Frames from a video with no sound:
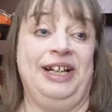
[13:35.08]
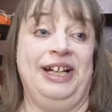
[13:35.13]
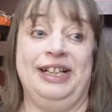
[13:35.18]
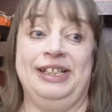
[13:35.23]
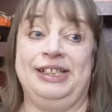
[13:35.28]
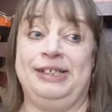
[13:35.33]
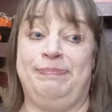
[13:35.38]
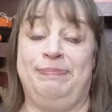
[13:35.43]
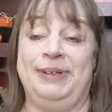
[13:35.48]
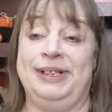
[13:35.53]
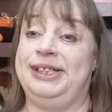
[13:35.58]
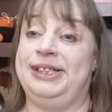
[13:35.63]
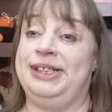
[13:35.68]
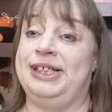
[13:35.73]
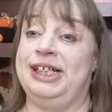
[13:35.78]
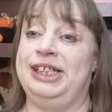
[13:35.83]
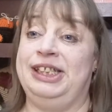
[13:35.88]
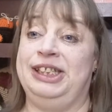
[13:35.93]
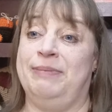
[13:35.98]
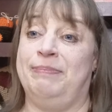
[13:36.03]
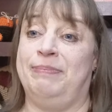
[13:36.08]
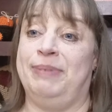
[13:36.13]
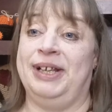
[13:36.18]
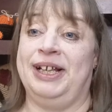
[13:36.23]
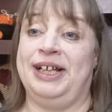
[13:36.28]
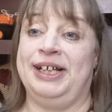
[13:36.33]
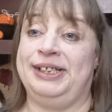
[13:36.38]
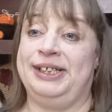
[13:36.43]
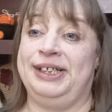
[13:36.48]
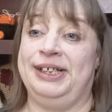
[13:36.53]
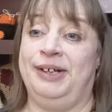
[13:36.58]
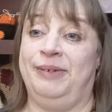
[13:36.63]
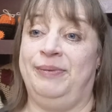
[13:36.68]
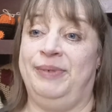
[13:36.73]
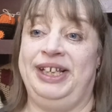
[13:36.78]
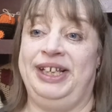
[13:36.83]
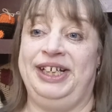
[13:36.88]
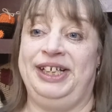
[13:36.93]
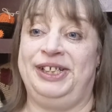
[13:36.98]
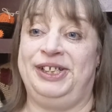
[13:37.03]
it's been such a blessing
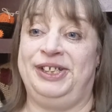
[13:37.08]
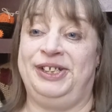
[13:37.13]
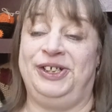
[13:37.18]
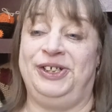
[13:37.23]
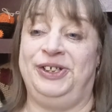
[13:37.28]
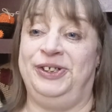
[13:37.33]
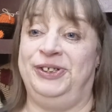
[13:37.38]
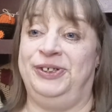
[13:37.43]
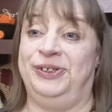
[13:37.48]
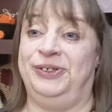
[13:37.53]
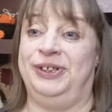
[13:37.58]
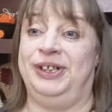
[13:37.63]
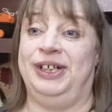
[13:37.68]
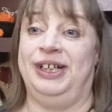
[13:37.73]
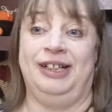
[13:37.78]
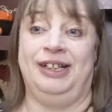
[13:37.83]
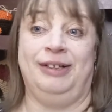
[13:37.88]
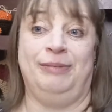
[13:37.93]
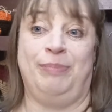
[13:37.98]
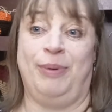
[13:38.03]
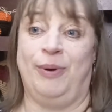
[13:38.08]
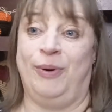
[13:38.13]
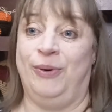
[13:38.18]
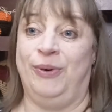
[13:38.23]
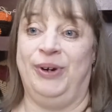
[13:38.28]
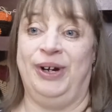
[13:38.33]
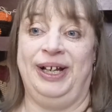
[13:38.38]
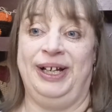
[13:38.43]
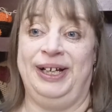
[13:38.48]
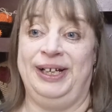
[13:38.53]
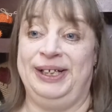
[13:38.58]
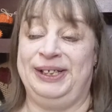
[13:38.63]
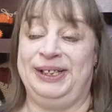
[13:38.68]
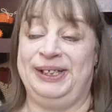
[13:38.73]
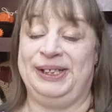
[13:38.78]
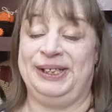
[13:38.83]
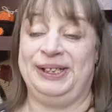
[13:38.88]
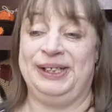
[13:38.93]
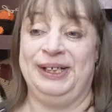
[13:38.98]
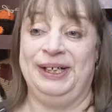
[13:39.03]
with these two
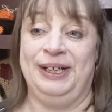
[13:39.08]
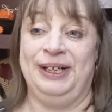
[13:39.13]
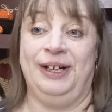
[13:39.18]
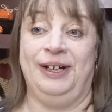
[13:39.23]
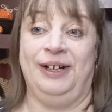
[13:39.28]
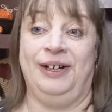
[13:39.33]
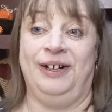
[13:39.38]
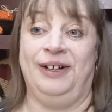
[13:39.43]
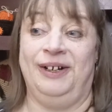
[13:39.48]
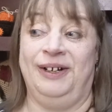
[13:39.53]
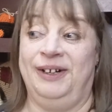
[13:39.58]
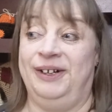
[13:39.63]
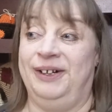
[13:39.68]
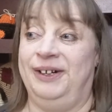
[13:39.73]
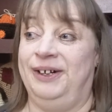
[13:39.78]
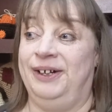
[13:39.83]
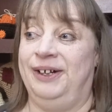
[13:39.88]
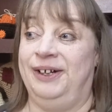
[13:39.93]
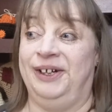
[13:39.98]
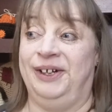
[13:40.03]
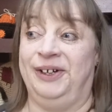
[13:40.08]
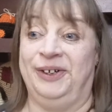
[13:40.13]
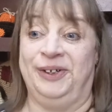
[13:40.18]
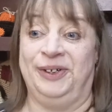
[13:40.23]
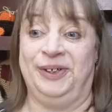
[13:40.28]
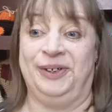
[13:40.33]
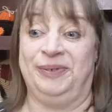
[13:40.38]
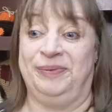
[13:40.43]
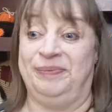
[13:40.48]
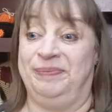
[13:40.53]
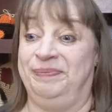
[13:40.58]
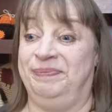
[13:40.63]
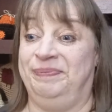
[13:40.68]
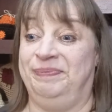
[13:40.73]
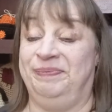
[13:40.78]
boys. I